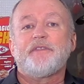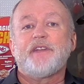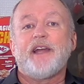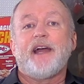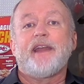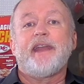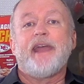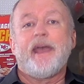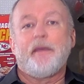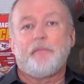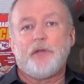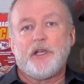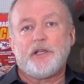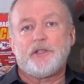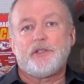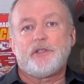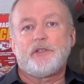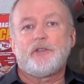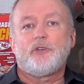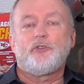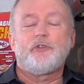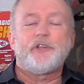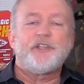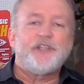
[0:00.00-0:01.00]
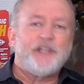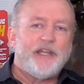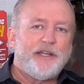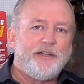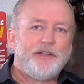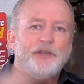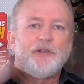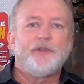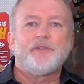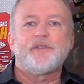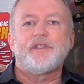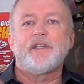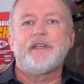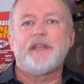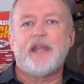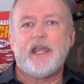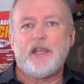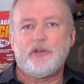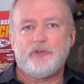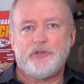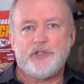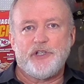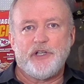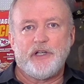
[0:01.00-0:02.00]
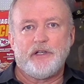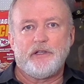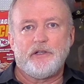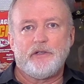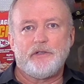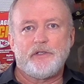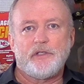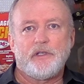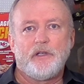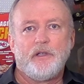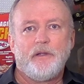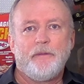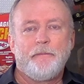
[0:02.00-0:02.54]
dynamics, crescendos and decrescendos.